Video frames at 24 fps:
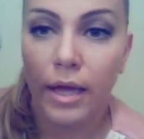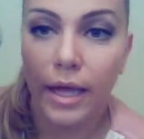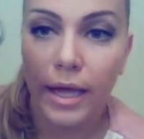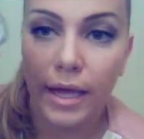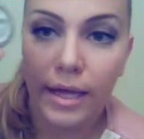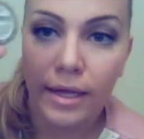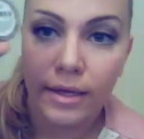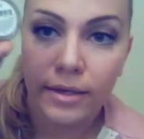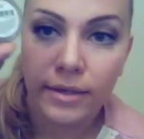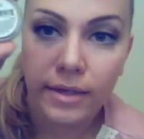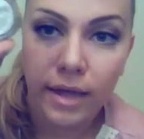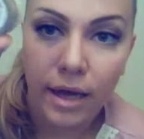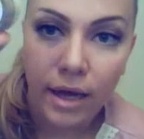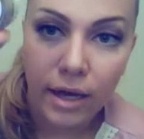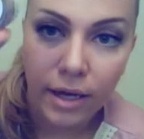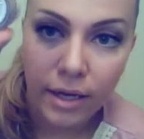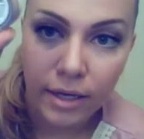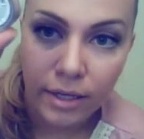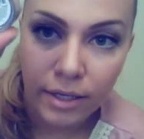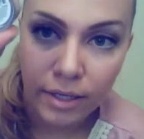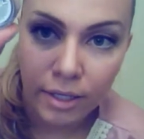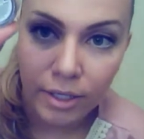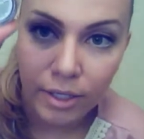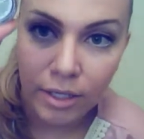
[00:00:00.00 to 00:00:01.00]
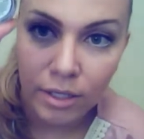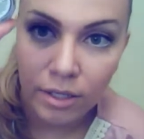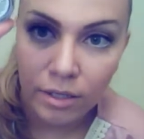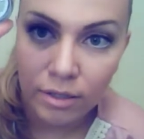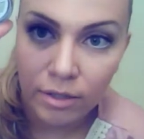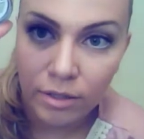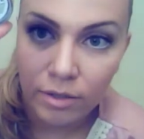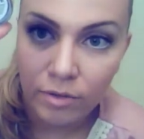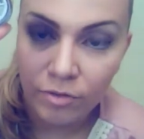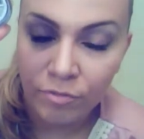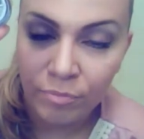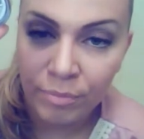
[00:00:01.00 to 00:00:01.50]
and I've
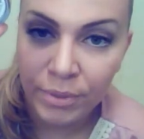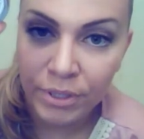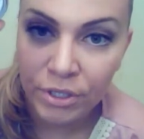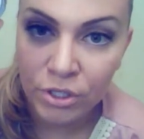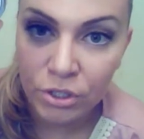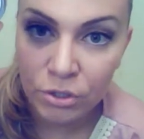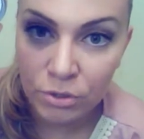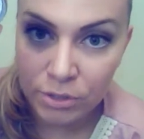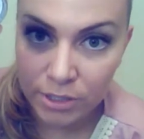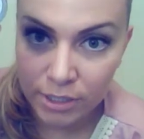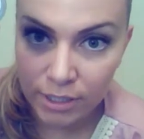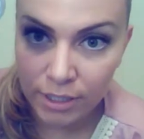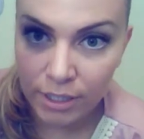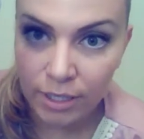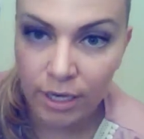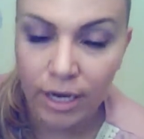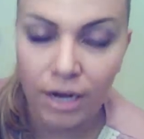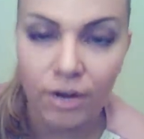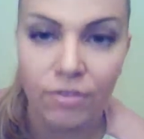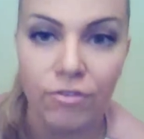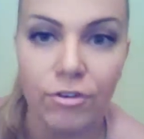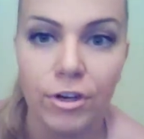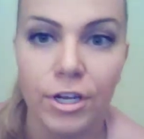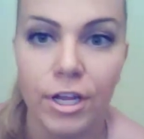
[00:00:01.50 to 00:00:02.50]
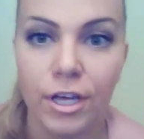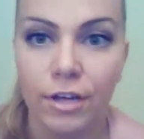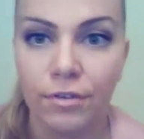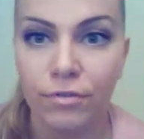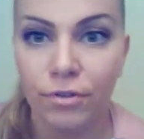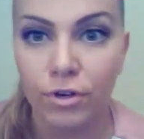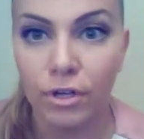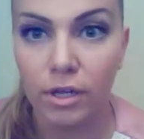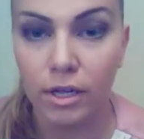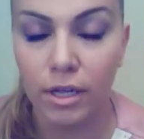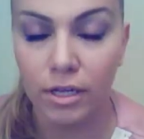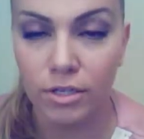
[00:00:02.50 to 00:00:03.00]
been using it every day
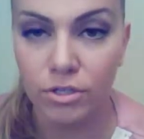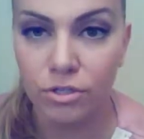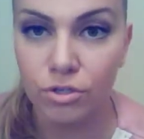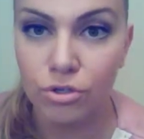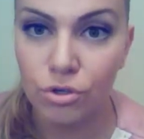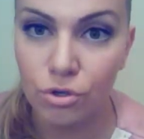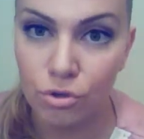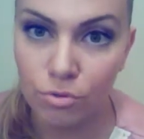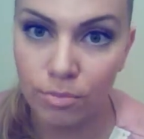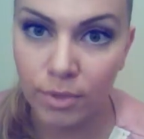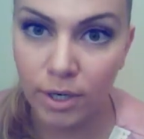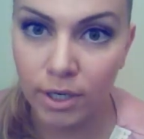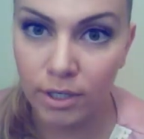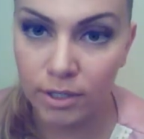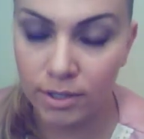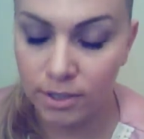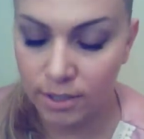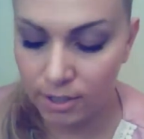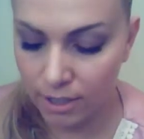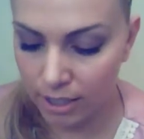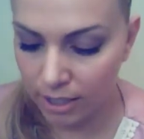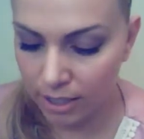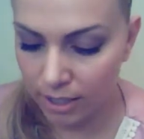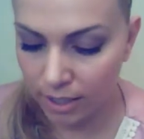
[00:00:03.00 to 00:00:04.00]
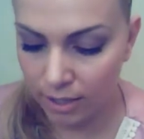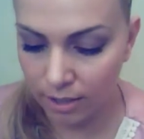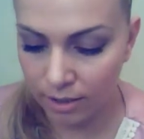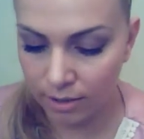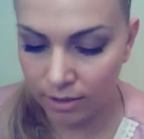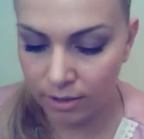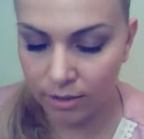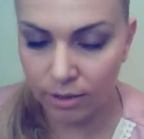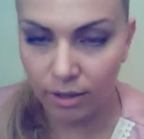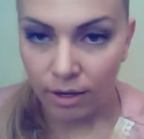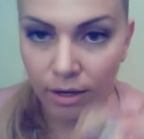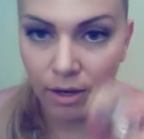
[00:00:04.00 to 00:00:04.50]
for the last two months
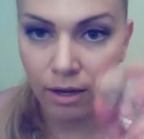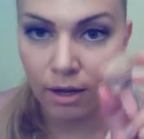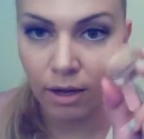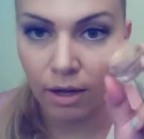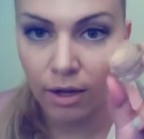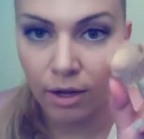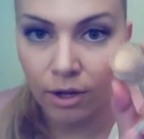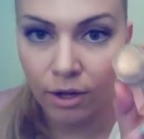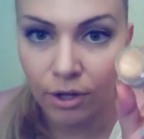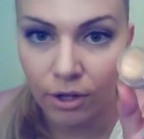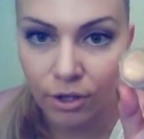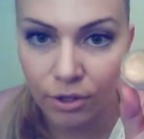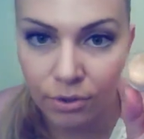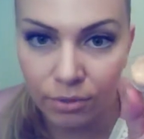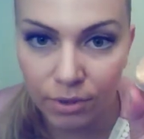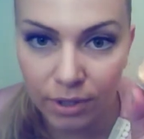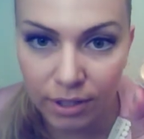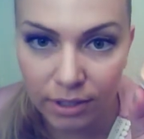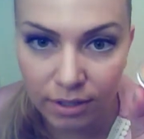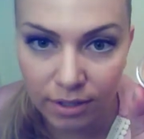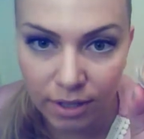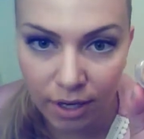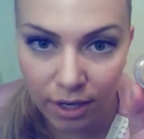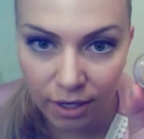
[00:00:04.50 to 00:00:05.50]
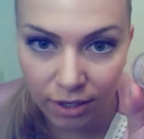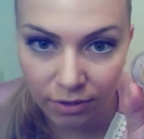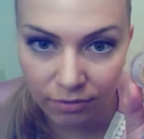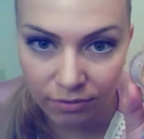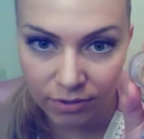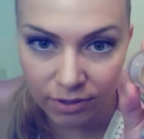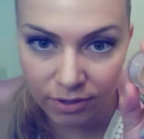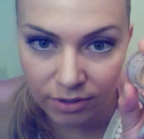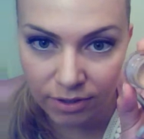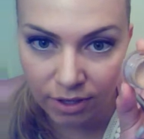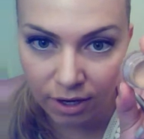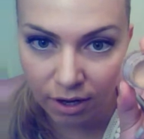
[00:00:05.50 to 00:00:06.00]
and you cannot
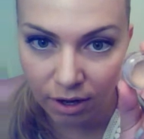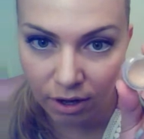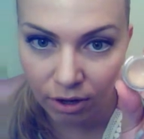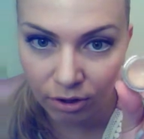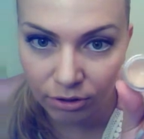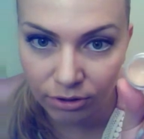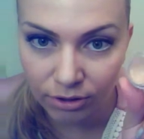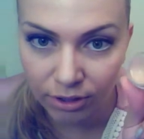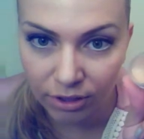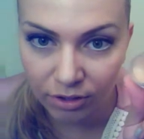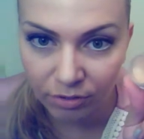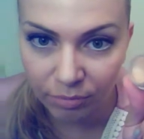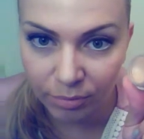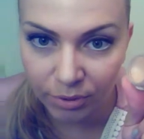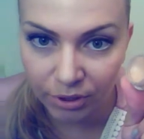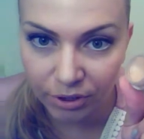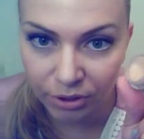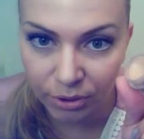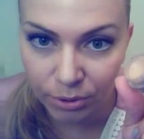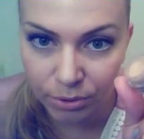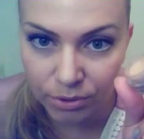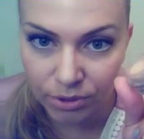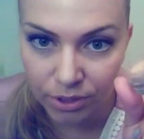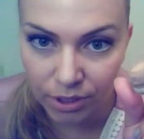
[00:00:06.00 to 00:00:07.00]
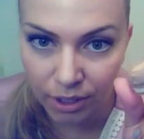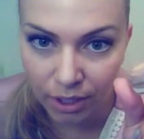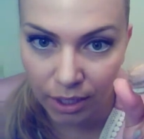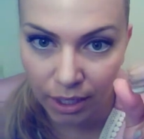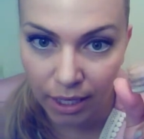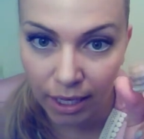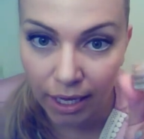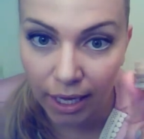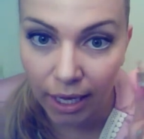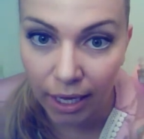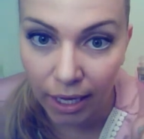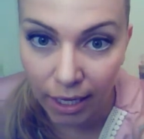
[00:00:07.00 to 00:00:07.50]
even tell that I've been using
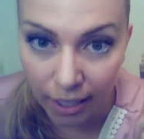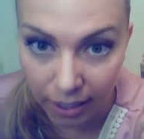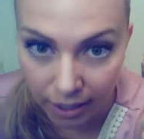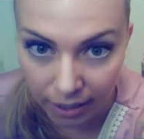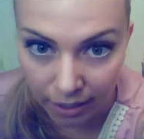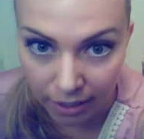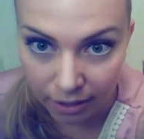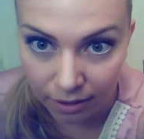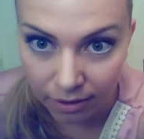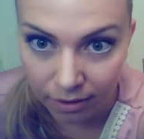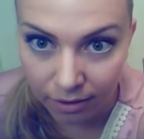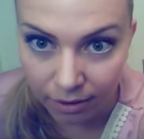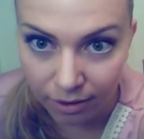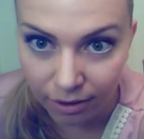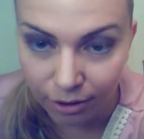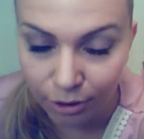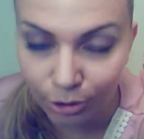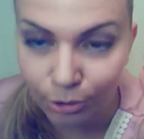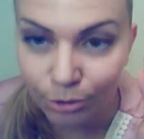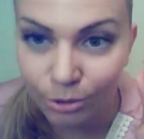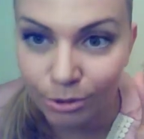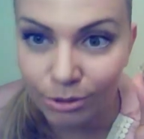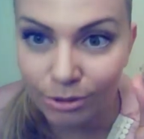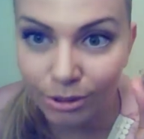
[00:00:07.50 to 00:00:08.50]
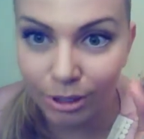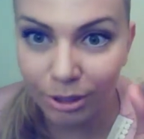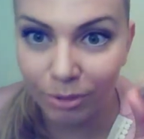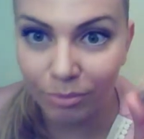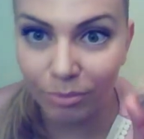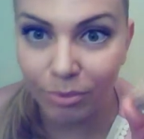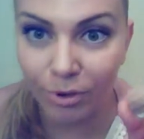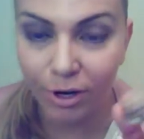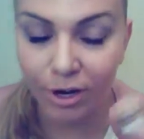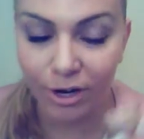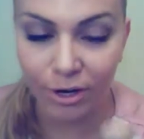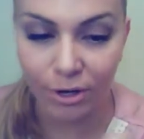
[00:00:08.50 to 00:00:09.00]
any. It looks like
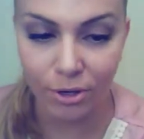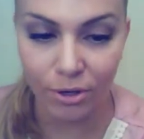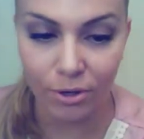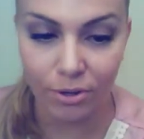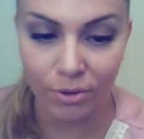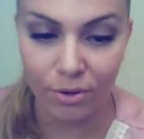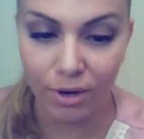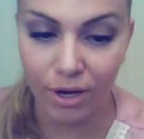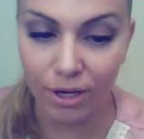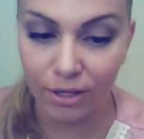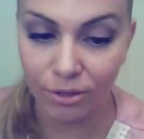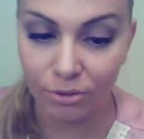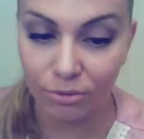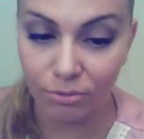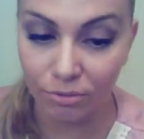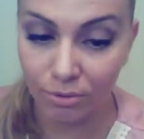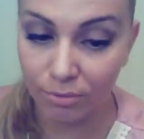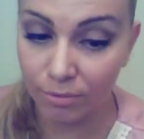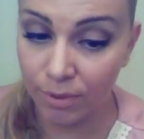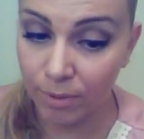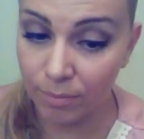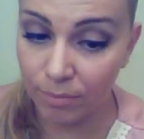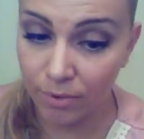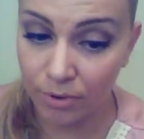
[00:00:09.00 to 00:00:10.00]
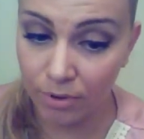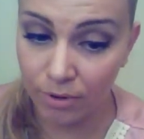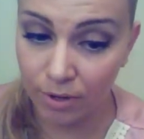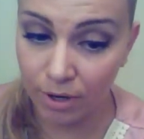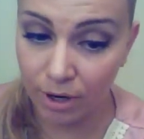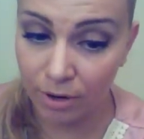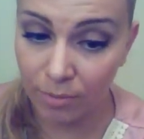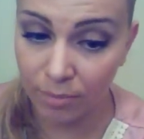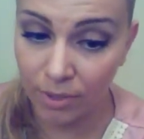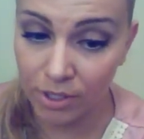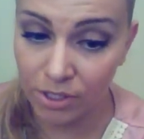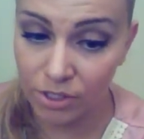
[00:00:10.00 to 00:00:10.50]
brand new. I don't remember
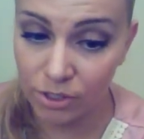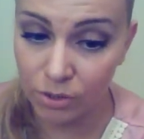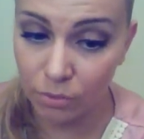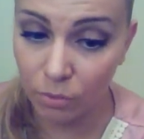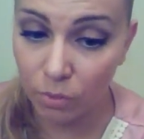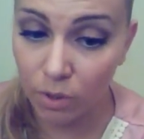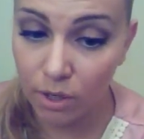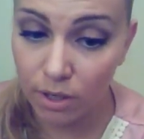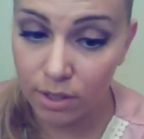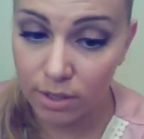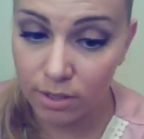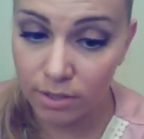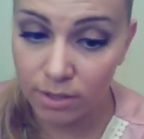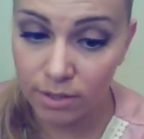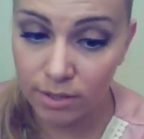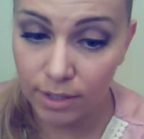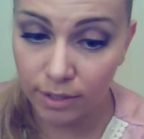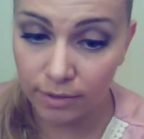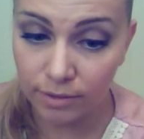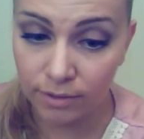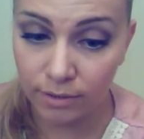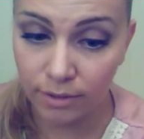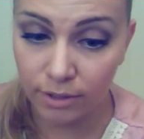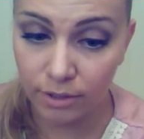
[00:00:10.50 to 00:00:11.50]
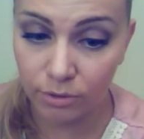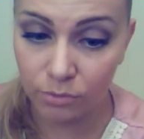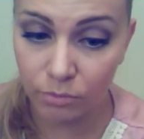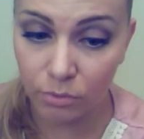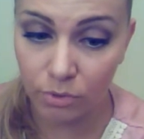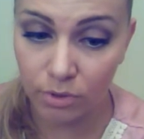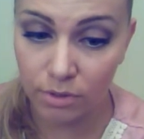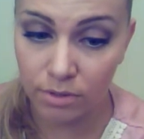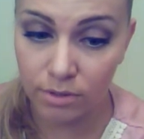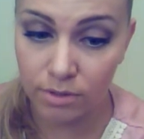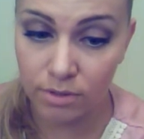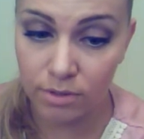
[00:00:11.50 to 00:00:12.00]
how much it was. I think it
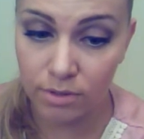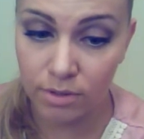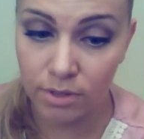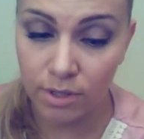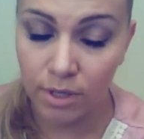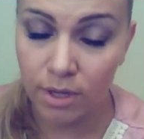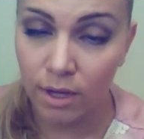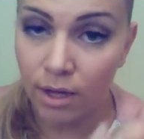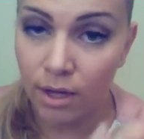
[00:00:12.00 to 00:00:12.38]
was